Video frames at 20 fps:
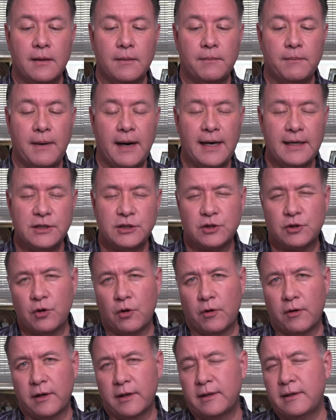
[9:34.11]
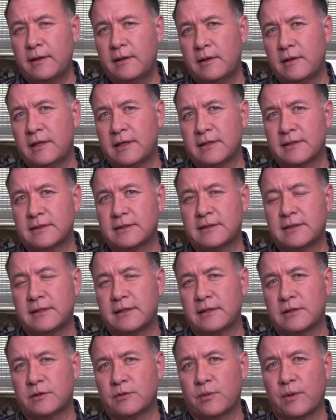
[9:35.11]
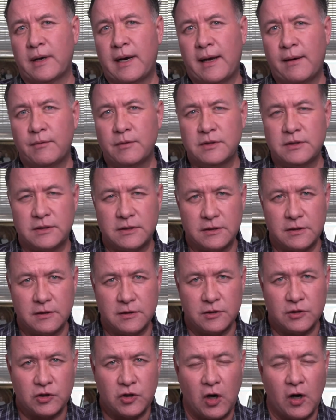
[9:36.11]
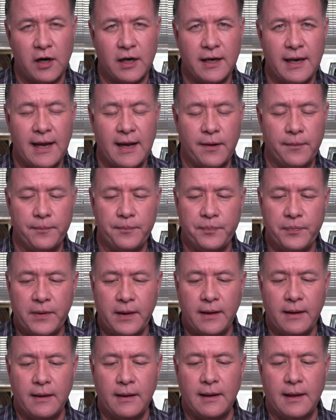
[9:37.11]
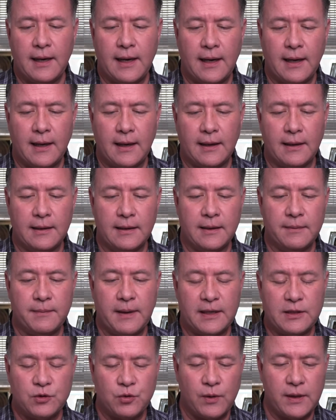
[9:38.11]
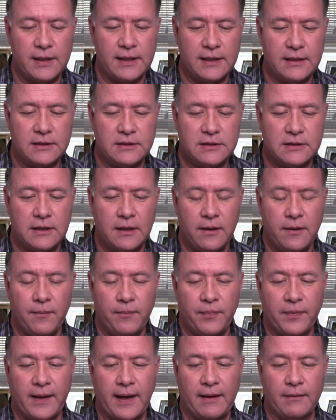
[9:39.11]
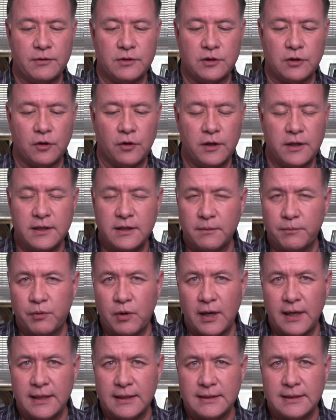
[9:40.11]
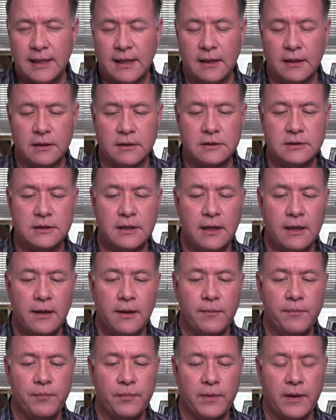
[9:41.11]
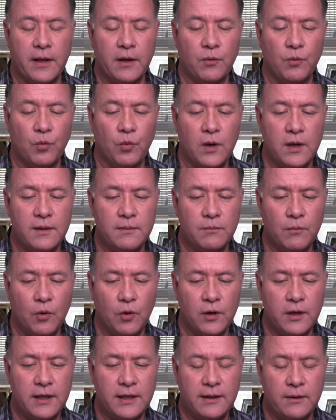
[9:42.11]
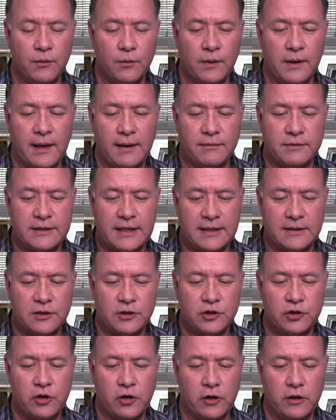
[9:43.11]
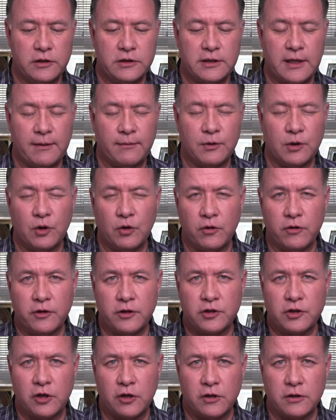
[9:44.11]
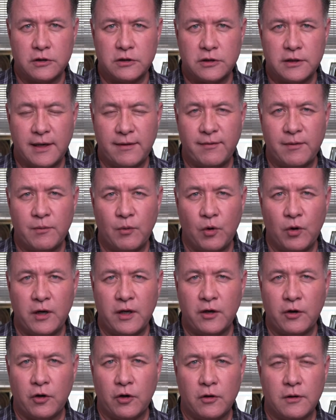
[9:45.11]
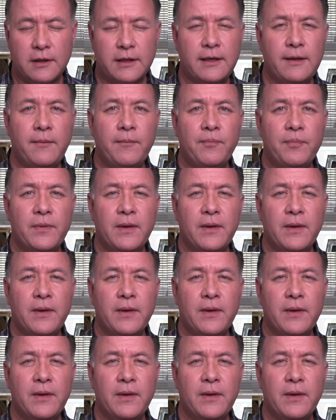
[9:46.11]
My story is is when I was starting out uh, in my 20s. I was learning to pray in tongues. And one morning when I was at the church, I would go to the church every morning early,